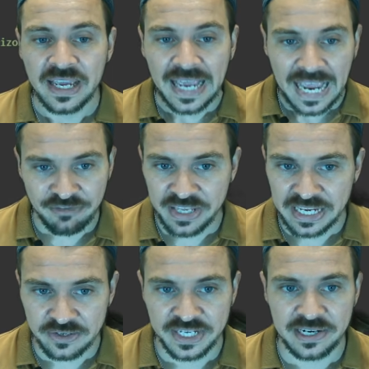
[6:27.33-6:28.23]
Everything
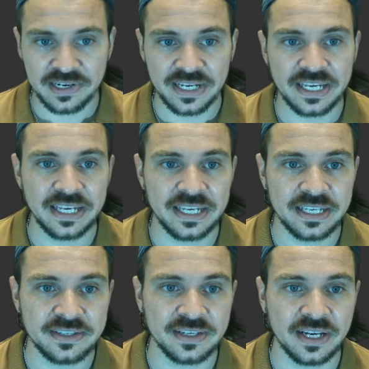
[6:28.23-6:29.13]
else here
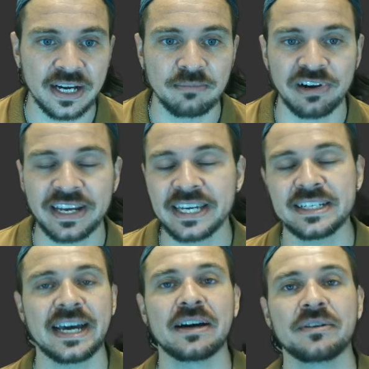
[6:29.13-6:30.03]
is breaking
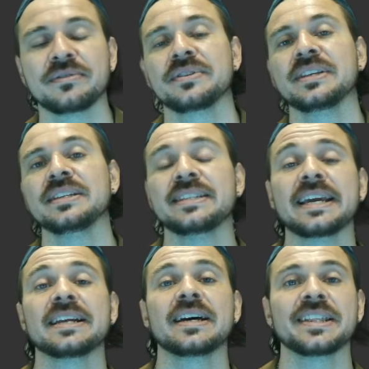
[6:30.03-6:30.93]
down the
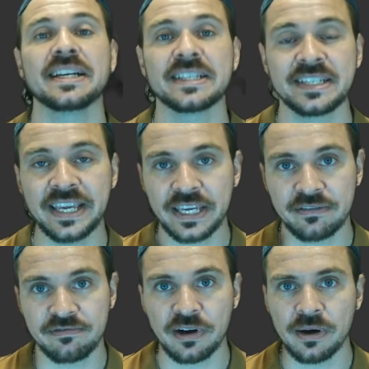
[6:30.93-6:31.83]
data that it's taking
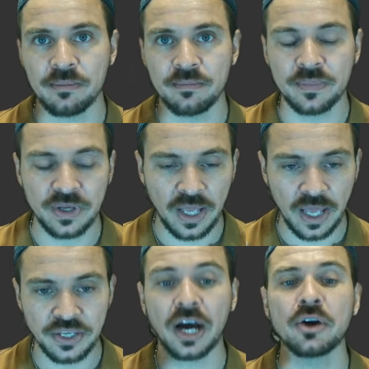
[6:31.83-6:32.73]
from
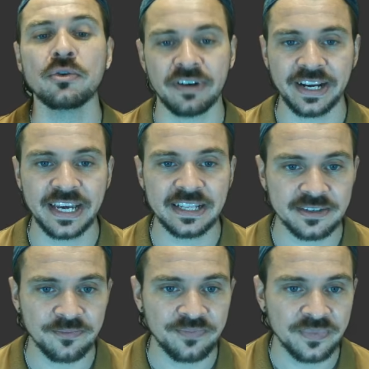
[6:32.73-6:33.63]
Yahoo
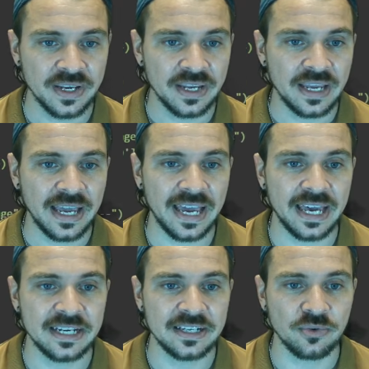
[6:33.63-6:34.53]
Finance
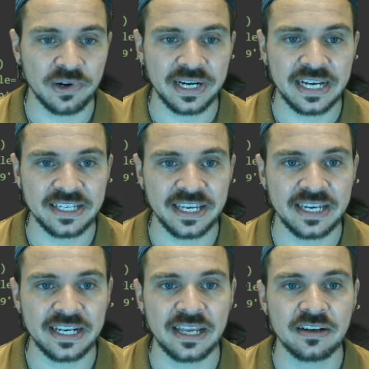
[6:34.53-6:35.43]
and organizing
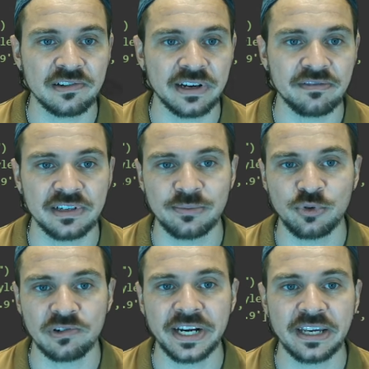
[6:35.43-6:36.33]
it, and for example,
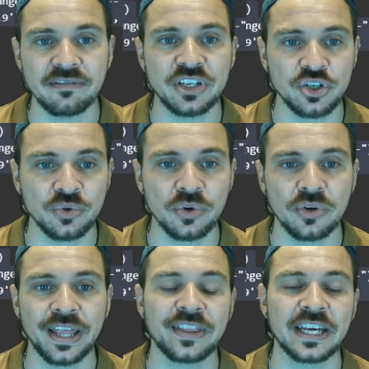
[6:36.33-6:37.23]
creating a visual,
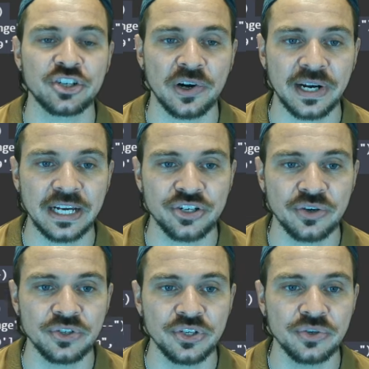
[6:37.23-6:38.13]
that chart I
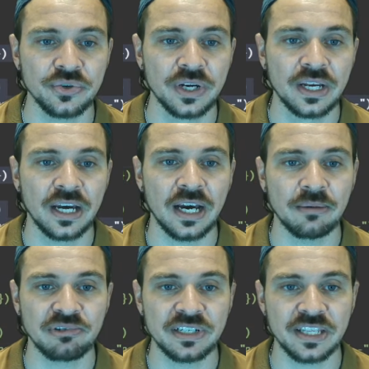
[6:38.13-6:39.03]
showed you,
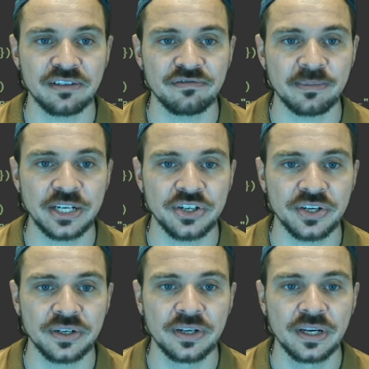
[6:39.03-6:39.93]
printing the information,